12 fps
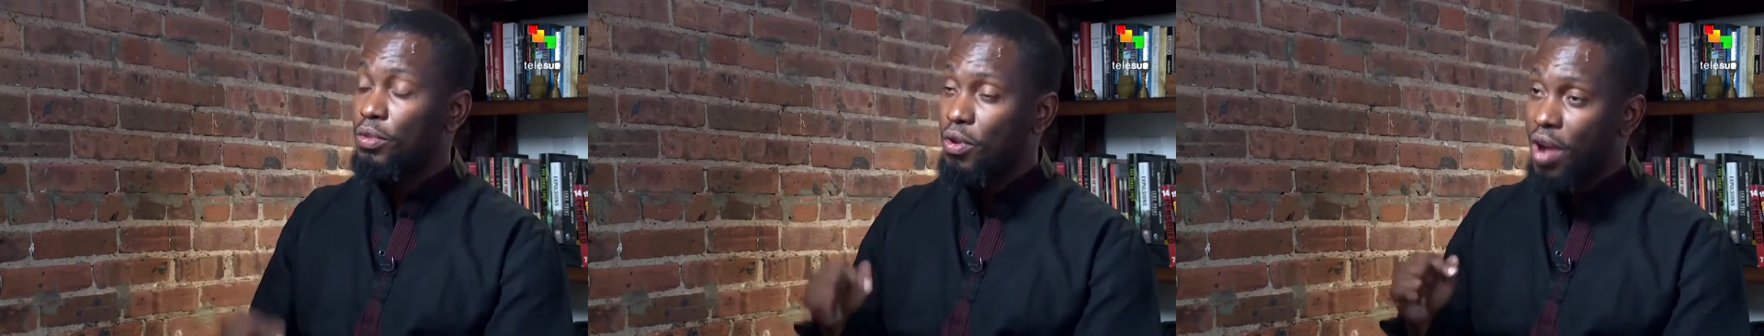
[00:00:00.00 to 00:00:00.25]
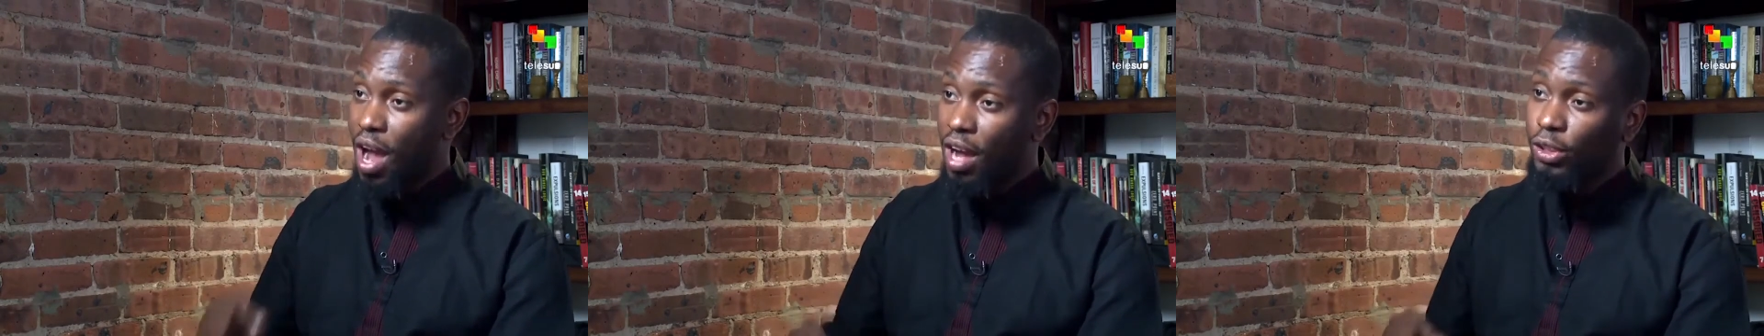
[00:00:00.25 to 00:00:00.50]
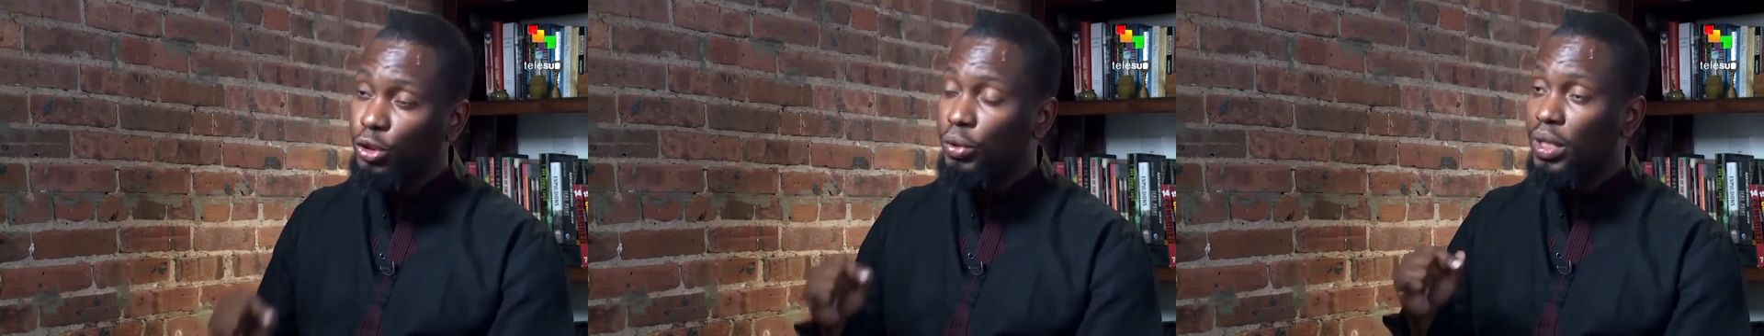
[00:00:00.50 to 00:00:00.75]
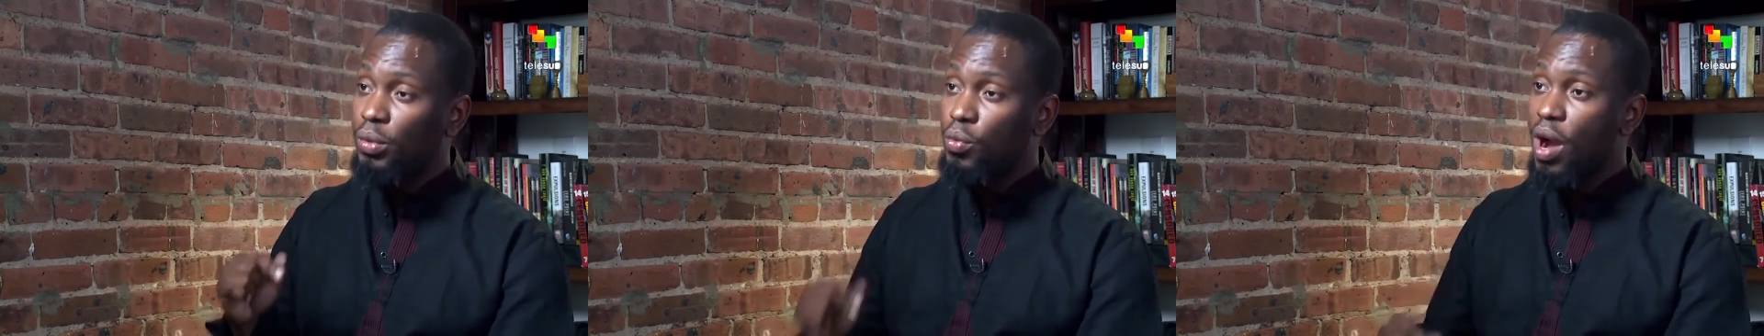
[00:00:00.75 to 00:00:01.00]
The
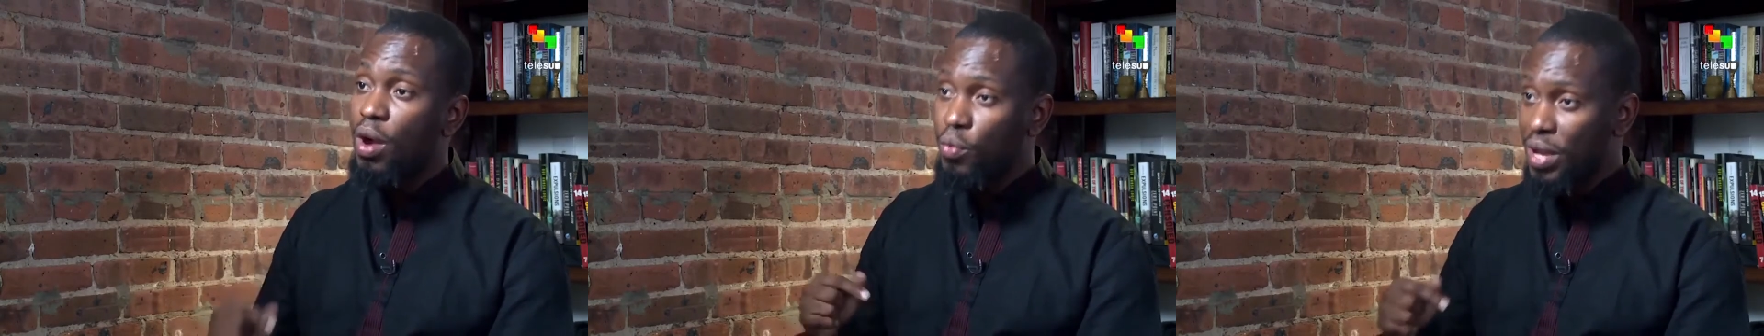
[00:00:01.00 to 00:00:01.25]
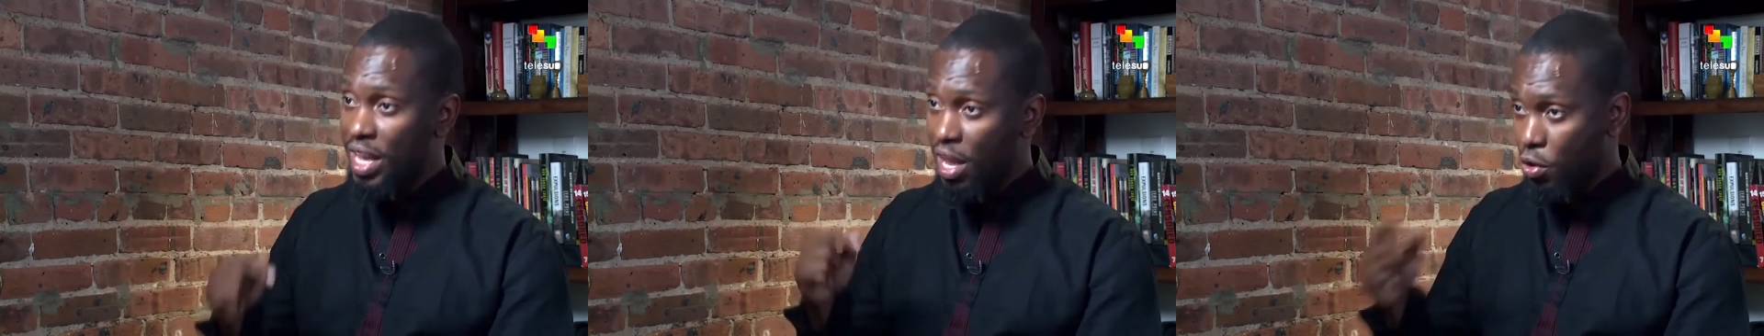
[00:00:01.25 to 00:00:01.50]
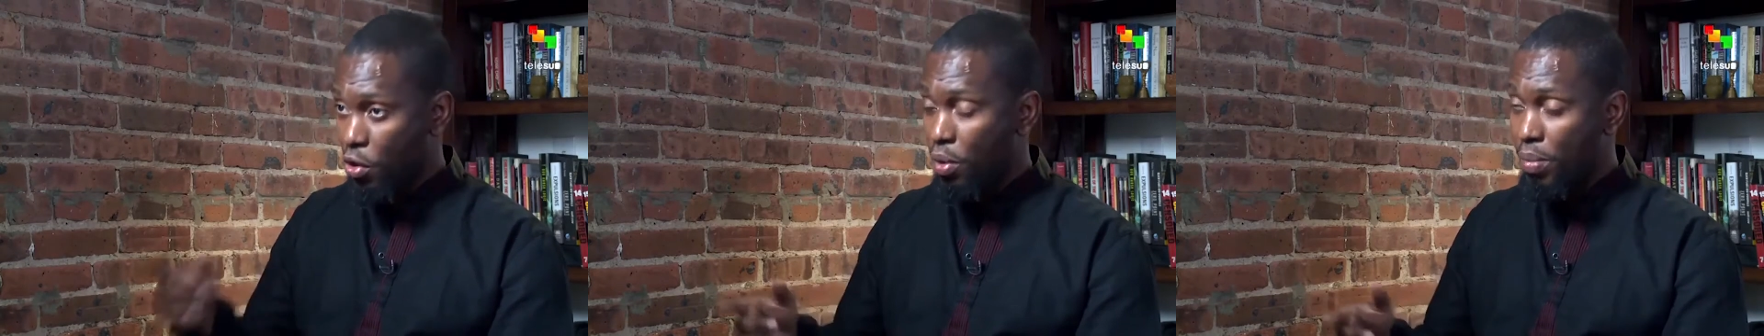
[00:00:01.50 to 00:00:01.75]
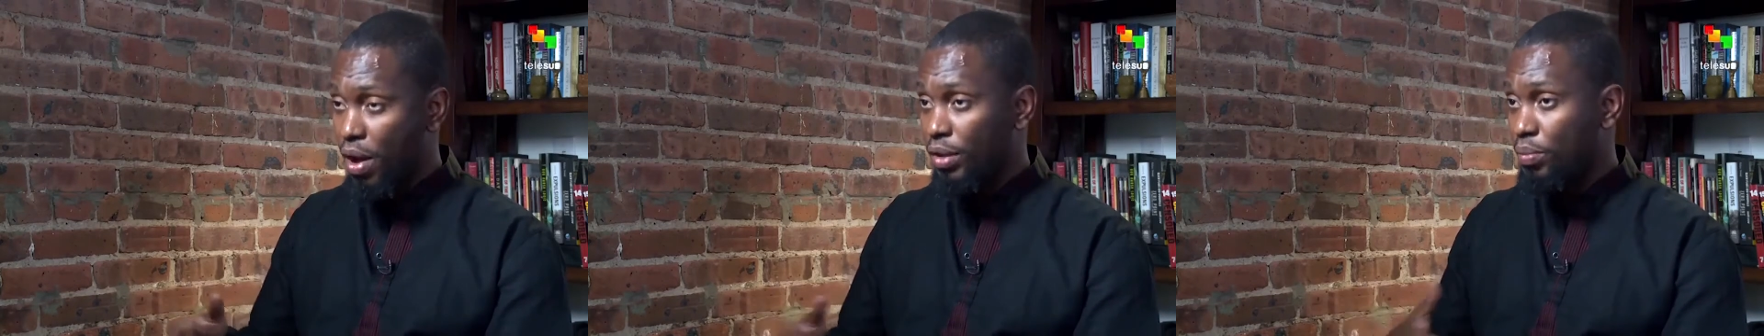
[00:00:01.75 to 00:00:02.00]
country where we get
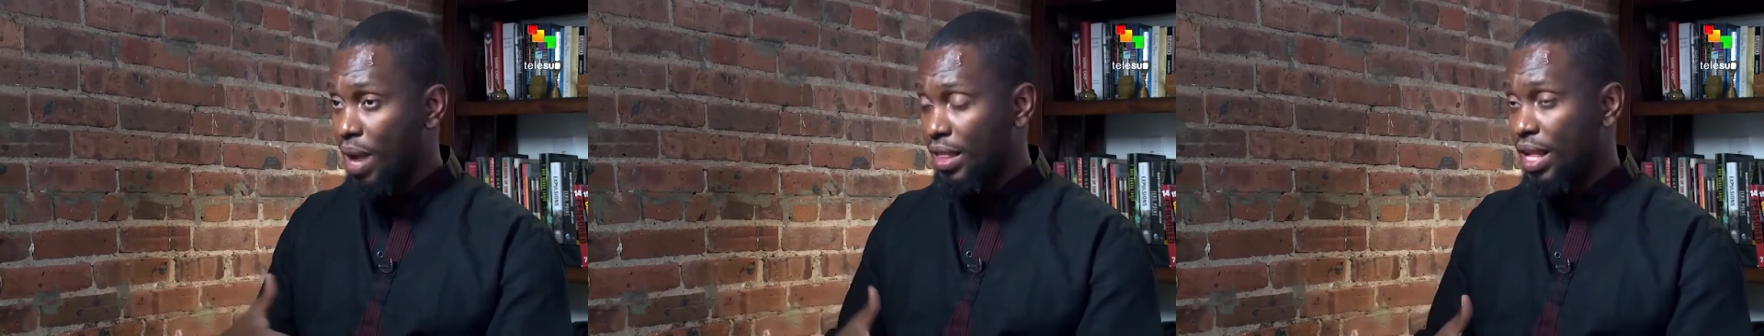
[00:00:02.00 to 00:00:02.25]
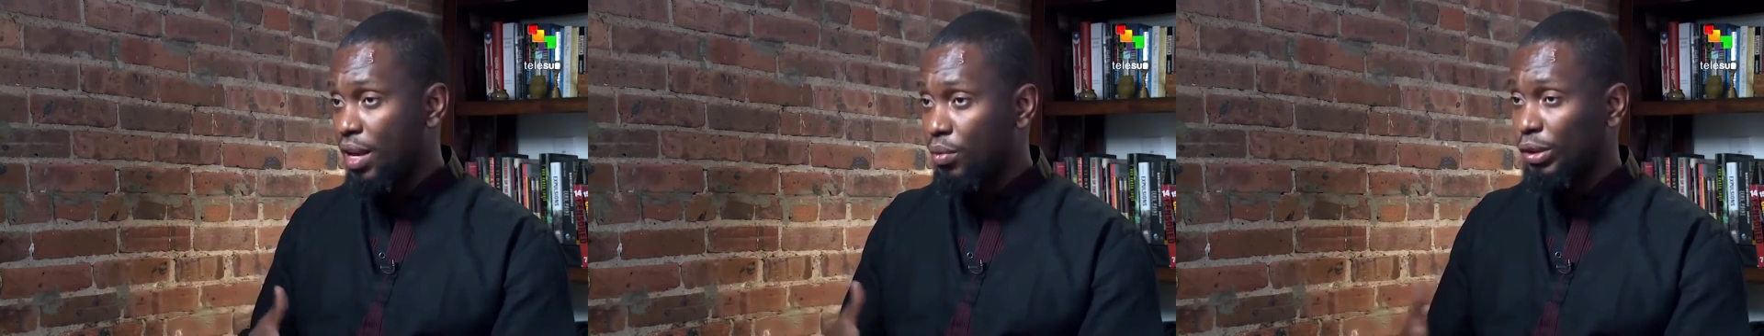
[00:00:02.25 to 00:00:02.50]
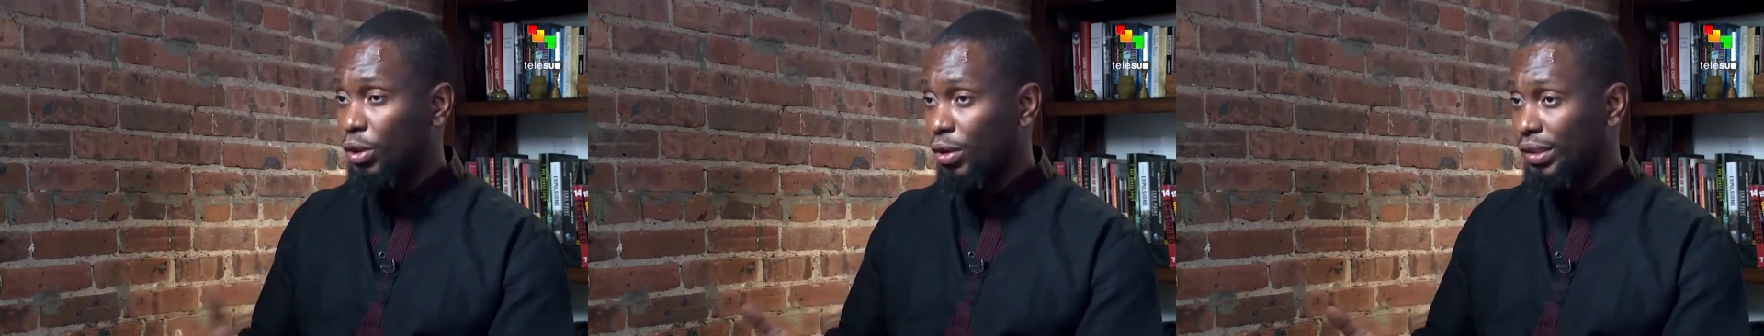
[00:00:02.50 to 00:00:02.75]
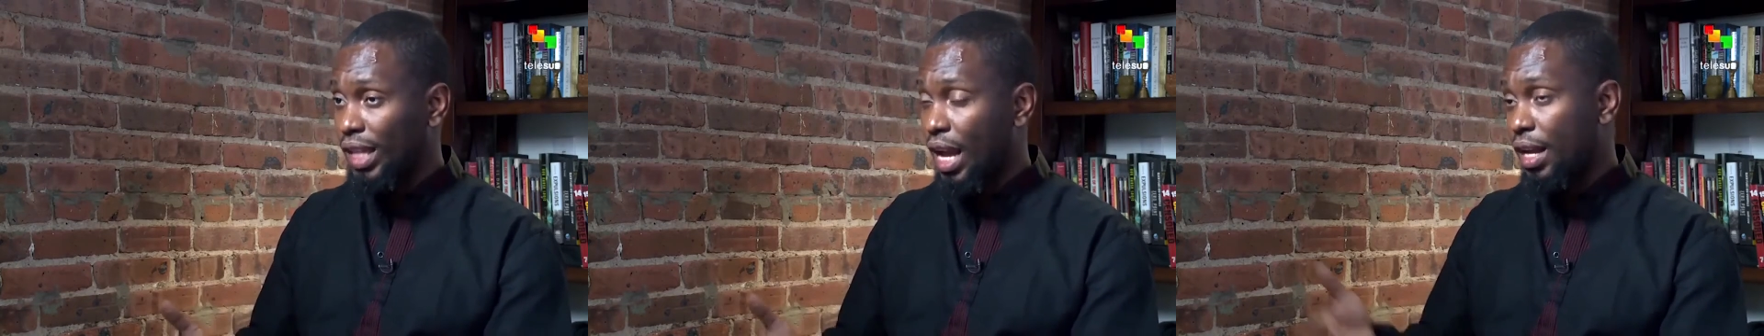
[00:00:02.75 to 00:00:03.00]
cobalt, back then it was
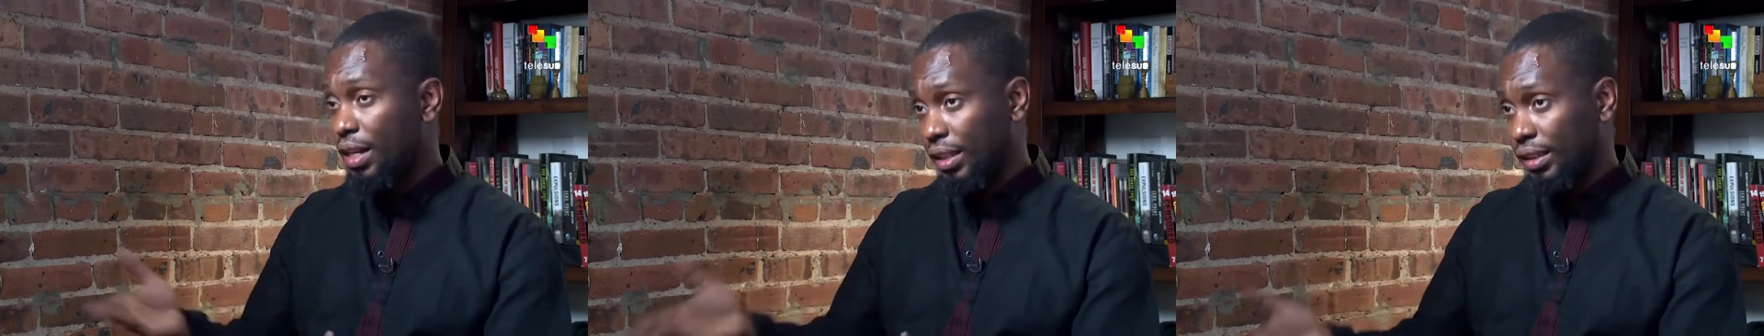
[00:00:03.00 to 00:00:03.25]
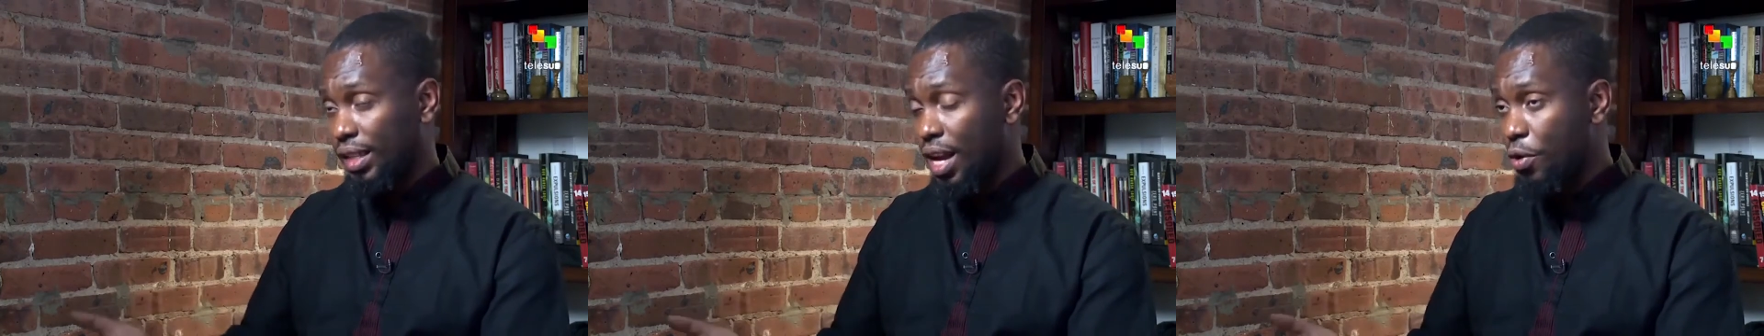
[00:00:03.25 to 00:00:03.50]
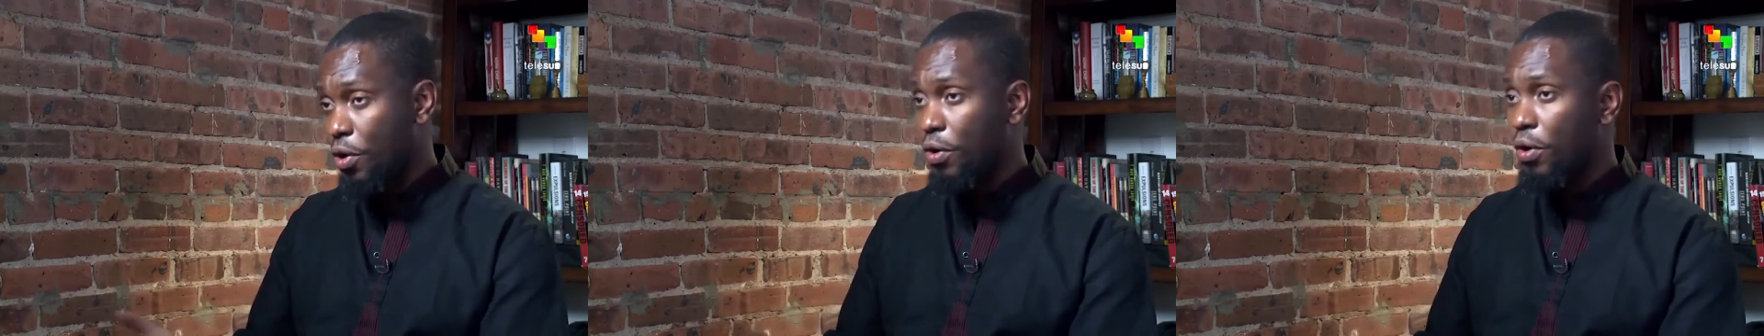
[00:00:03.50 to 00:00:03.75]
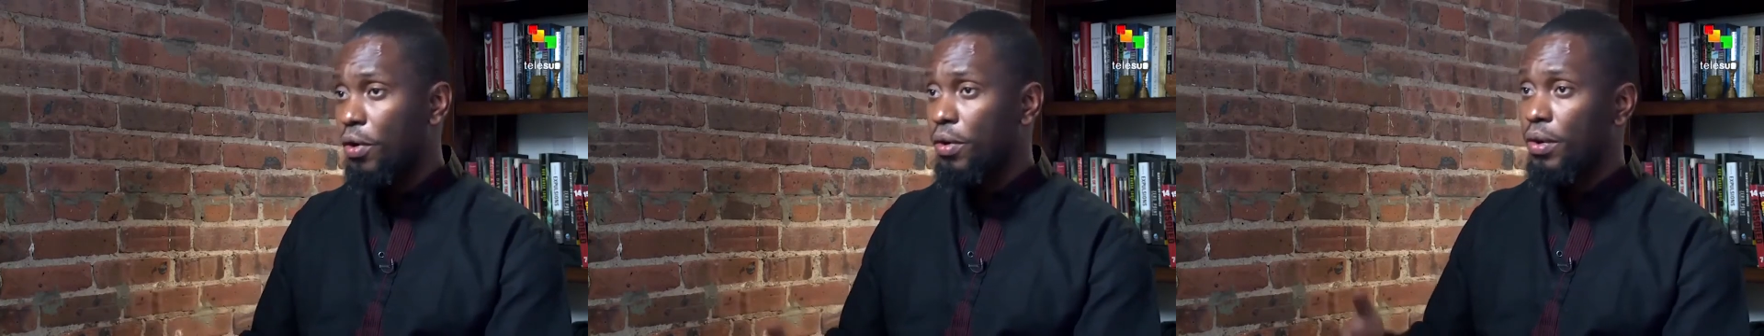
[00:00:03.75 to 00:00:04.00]
called Zaire, it's now
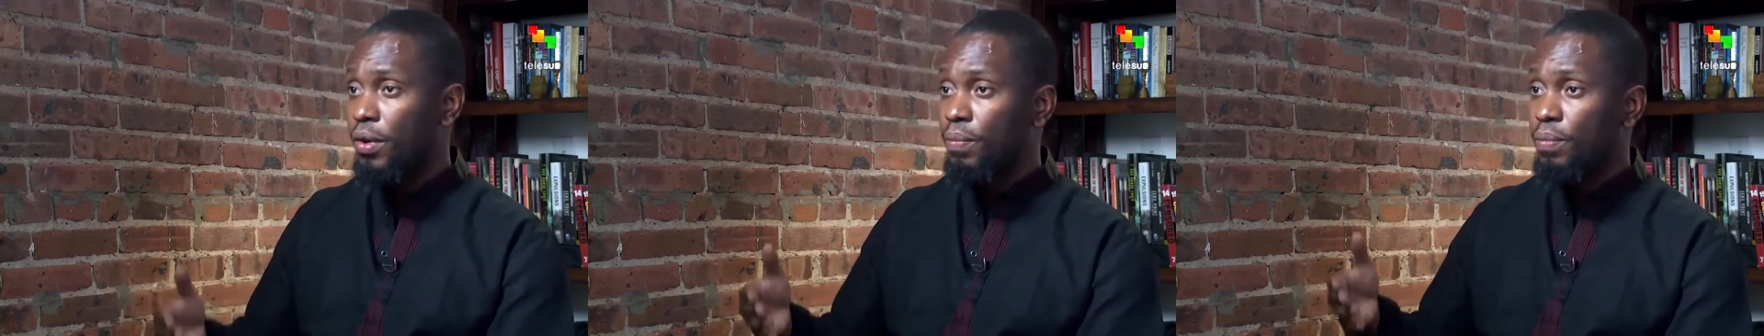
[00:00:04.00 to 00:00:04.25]
Congo,